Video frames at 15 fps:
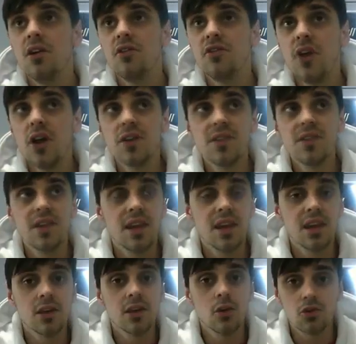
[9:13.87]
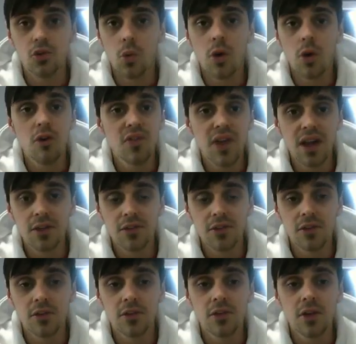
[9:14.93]
13 or
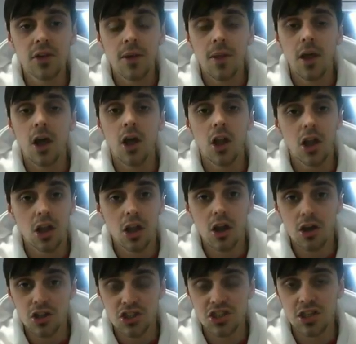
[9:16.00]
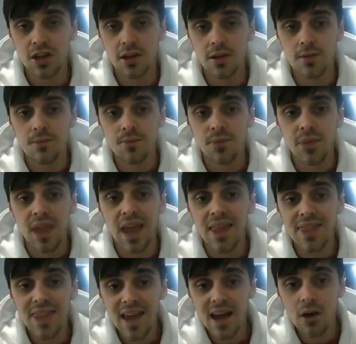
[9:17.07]
12,000 last year,
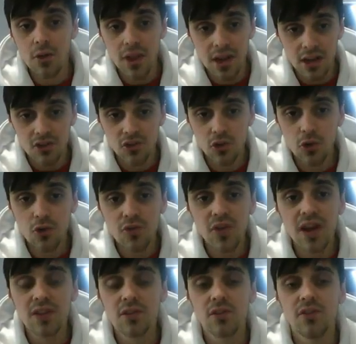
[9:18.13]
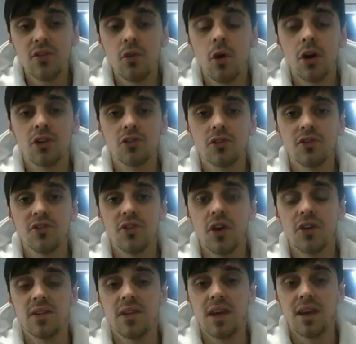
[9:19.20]
and now they are
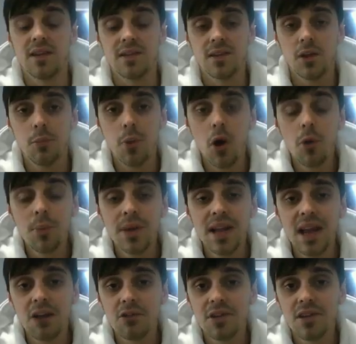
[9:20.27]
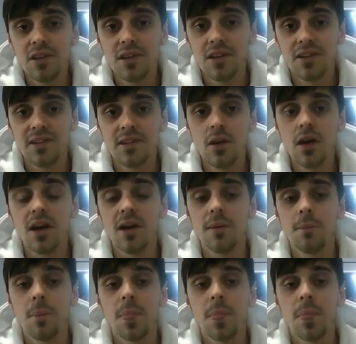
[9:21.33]
2,438. So the popularity of this site